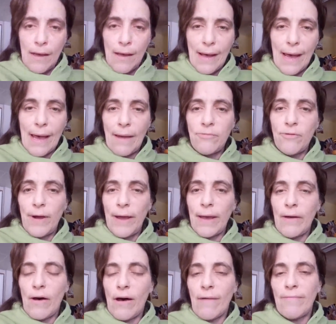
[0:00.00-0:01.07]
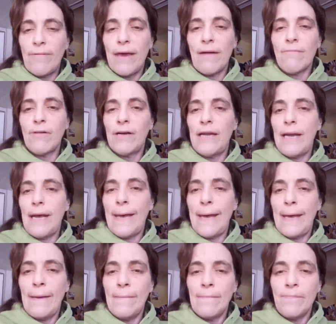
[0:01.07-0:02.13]
I have drank coffee every
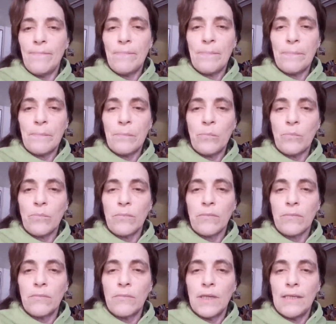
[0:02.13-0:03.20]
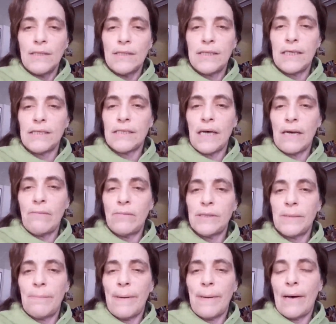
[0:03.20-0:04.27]
day since I
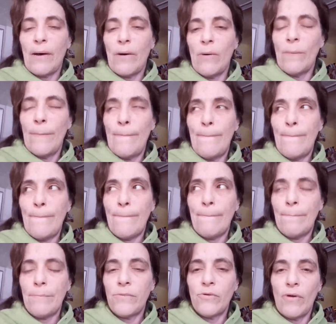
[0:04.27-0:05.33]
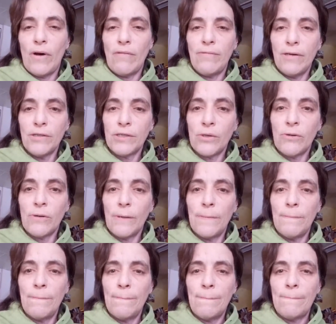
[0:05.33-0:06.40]
was about 12 years old,
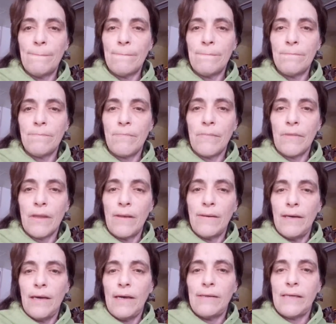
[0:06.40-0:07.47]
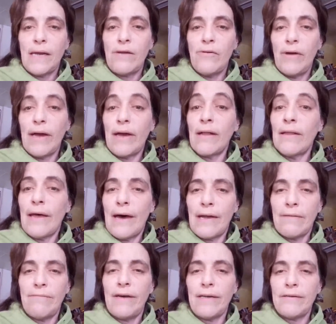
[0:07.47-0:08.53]
and I drink a lot
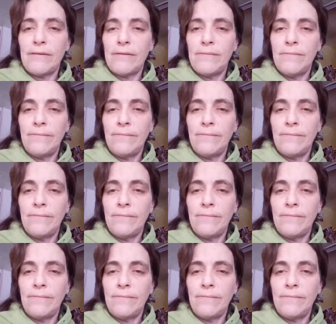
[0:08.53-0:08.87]
of it.